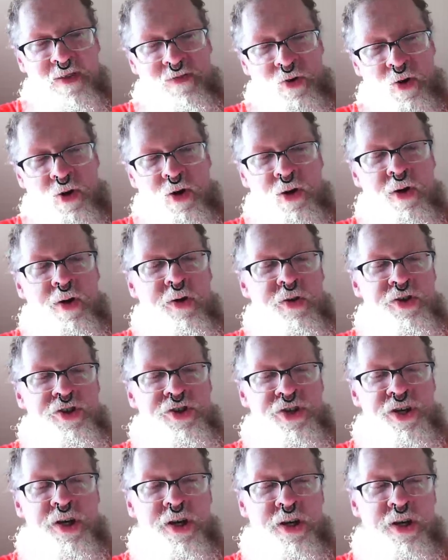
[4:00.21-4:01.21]
her,
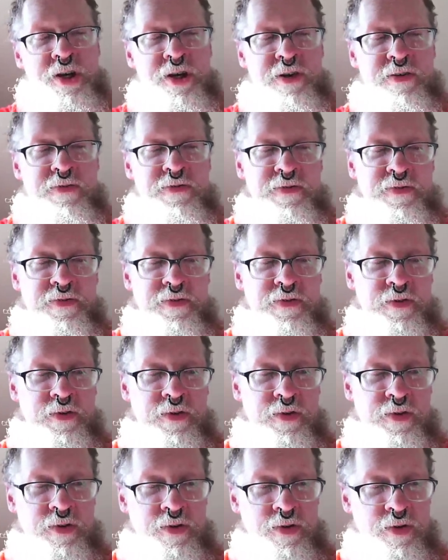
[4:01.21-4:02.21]
she could give,
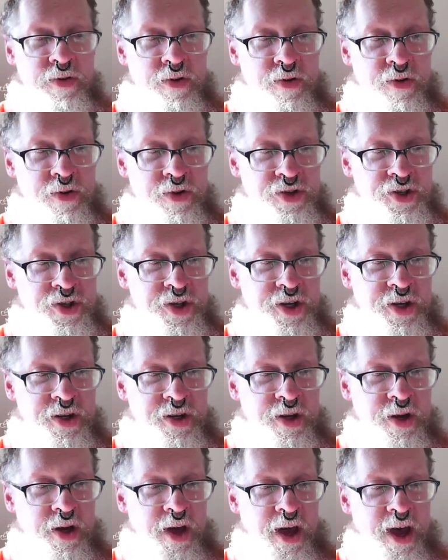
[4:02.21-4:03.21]
she could
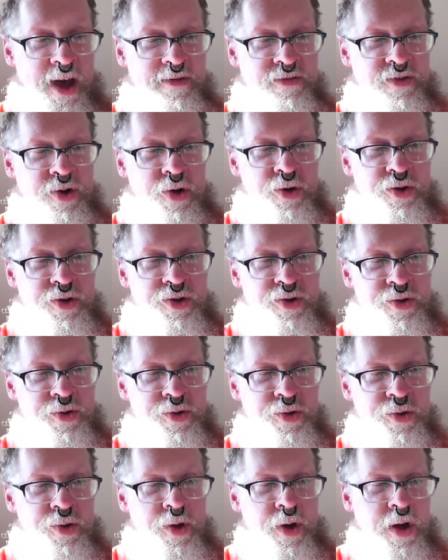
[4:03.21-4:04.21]
uh, have go
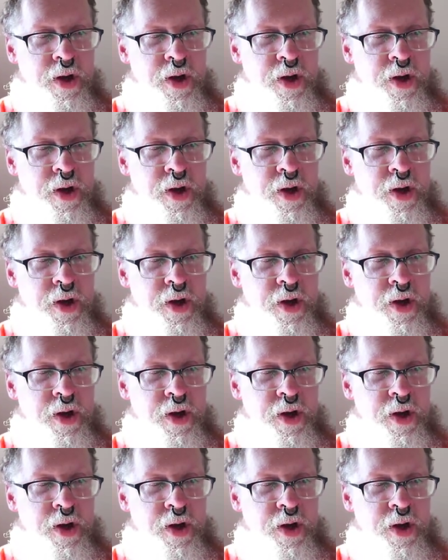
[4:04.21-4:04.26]
to